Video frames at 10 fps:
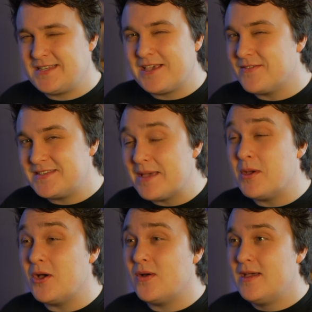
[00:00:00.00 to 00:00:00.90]
the sake of a
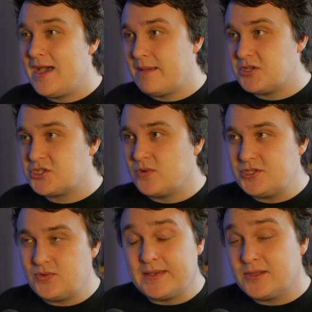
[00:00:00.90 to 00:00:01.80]
demo, I'm just going
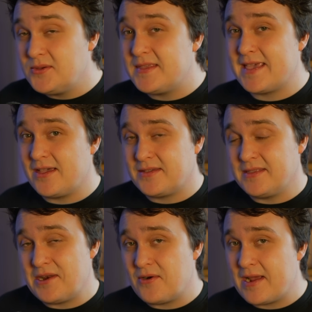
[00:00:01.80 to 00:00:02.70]
to include the
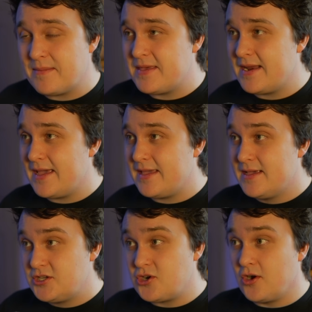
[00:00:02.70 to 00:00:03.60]
calculator app that I
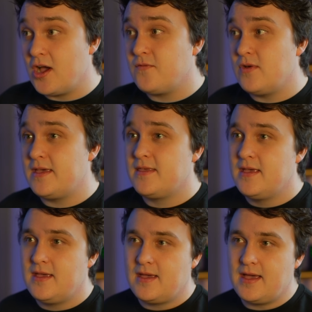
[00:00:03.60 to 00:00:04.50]
start off with,
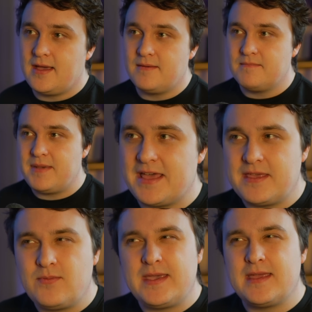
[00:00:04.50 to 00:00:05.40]
but I
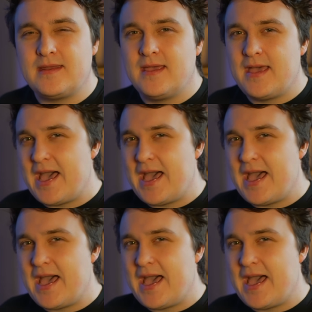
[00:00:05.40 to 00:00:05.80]
think we can